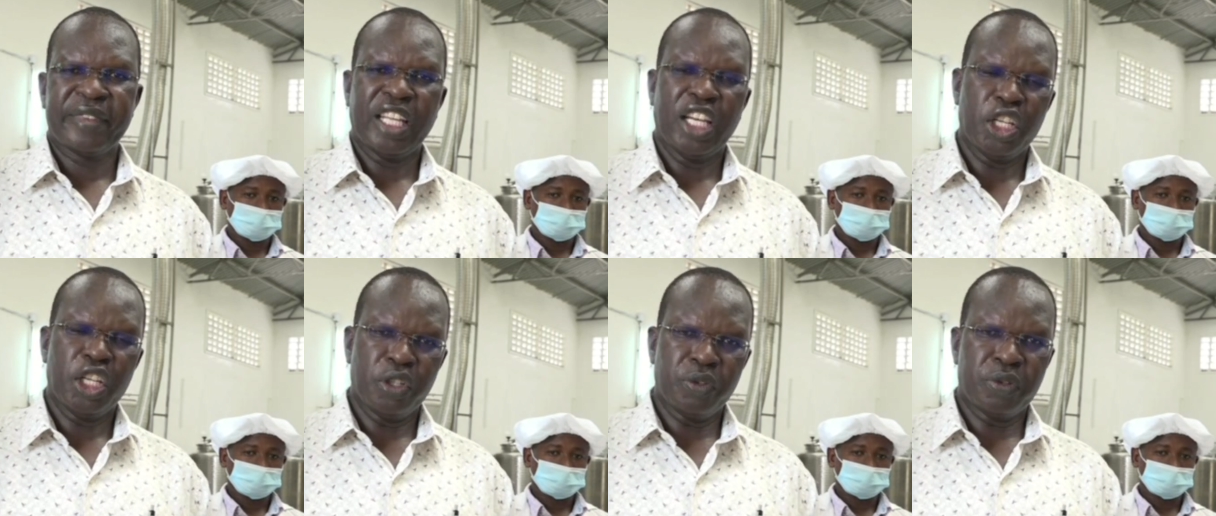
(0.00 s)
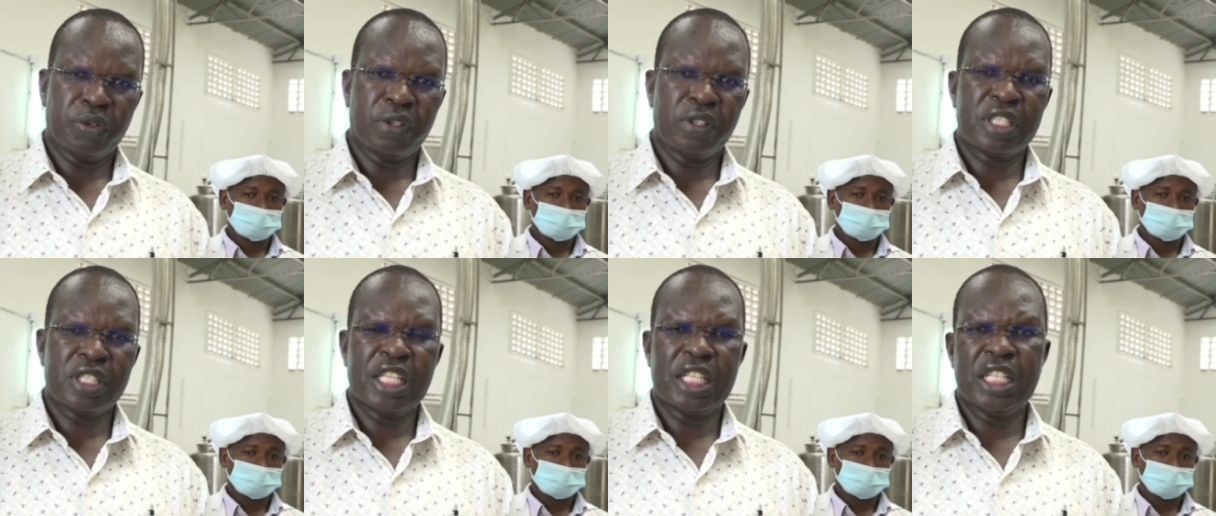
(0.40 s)
Speaker 1: and of
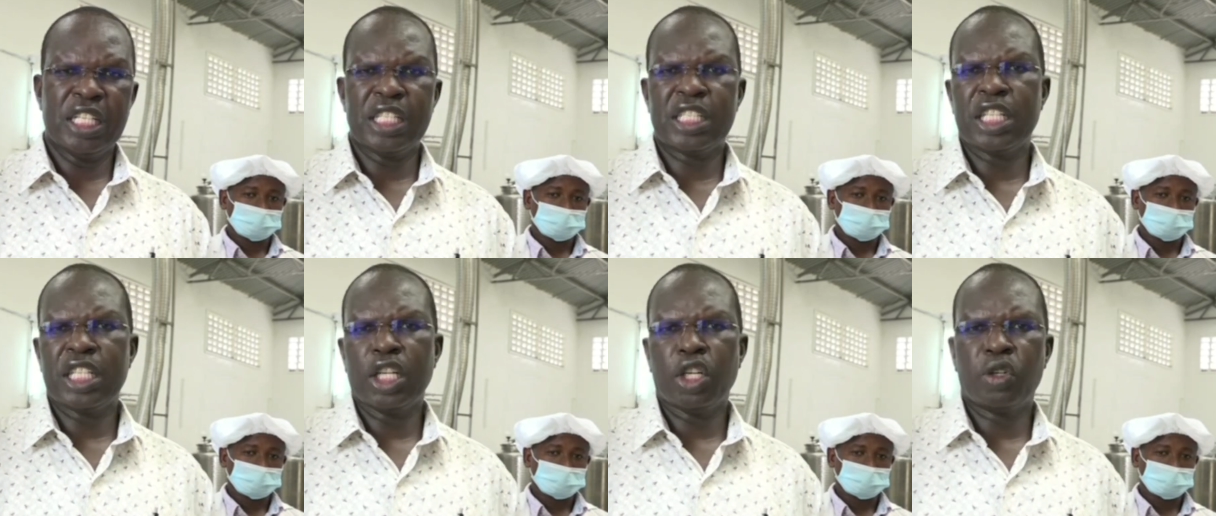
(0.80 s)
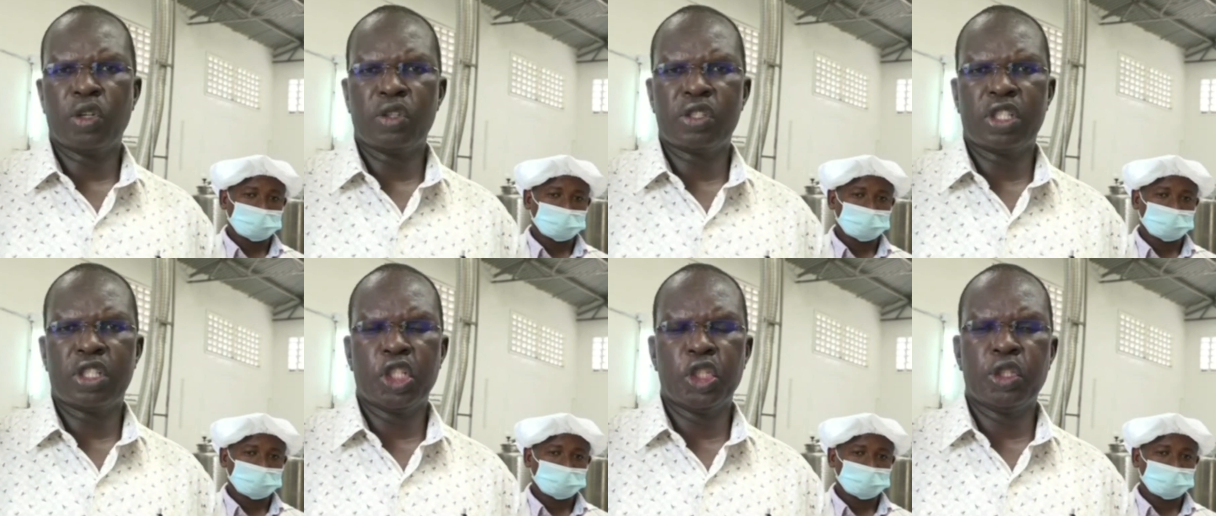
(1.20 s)
course the greater
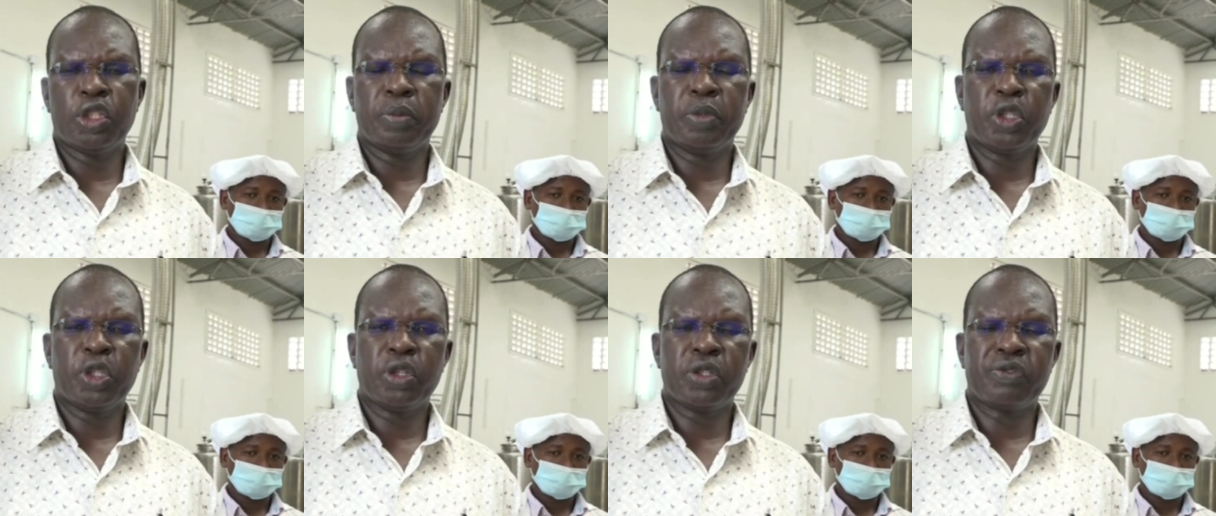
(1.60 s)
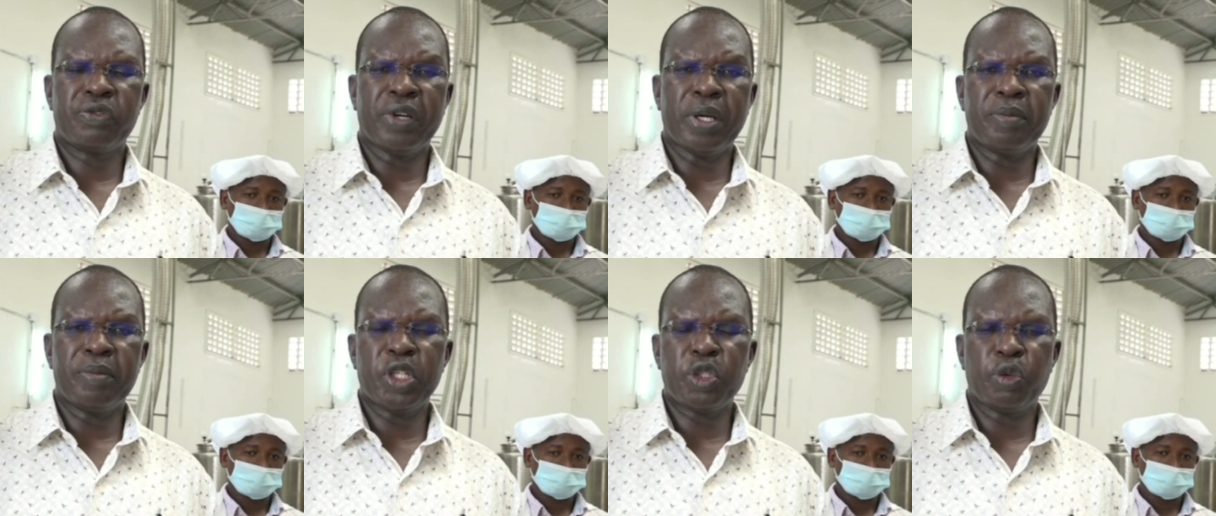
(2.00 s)
coast region because
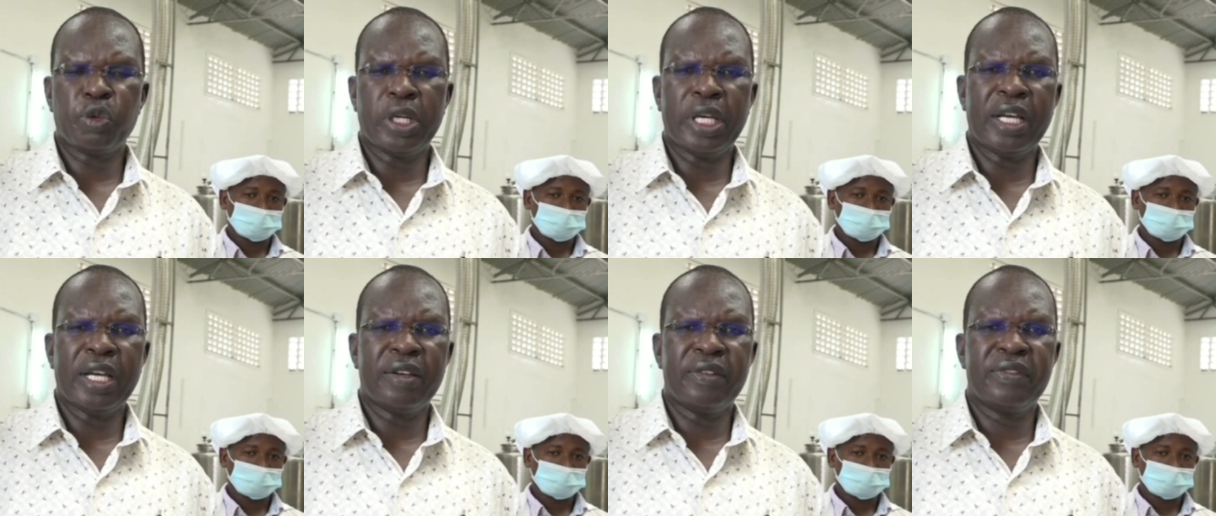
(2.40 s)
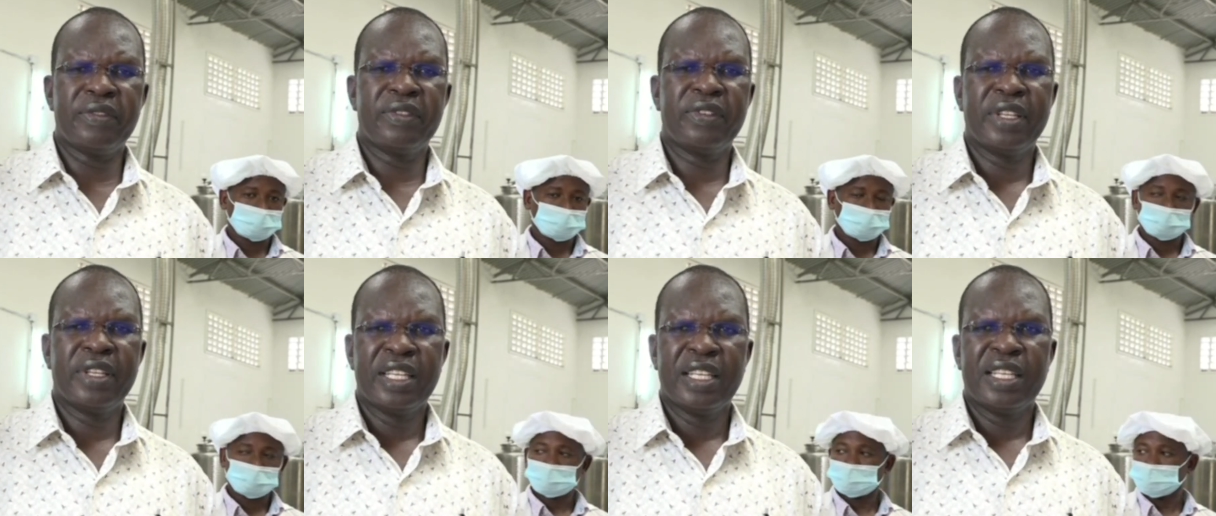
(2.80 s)
farmers will have
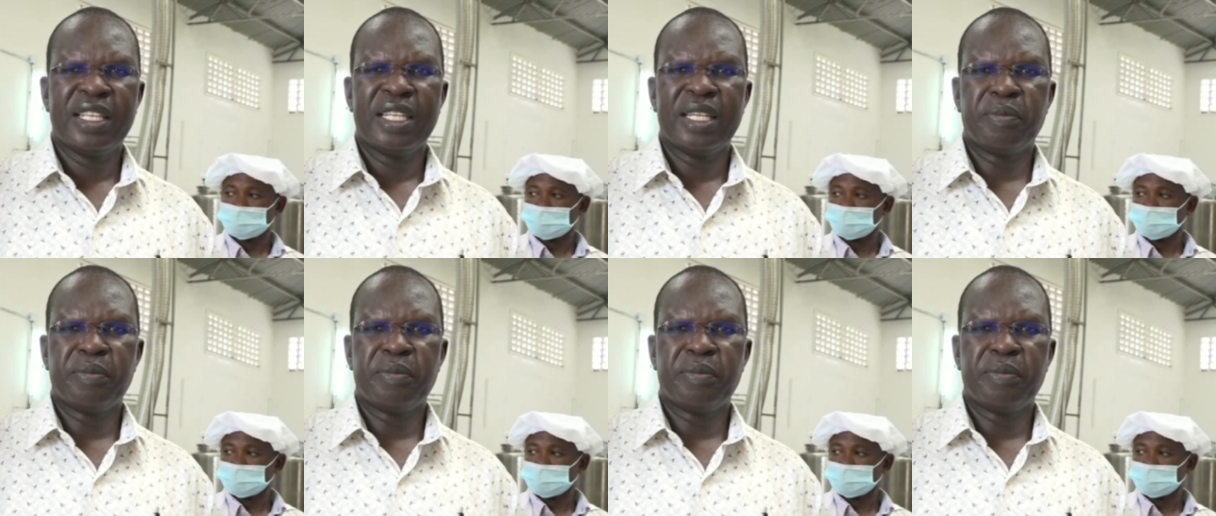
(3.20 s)
a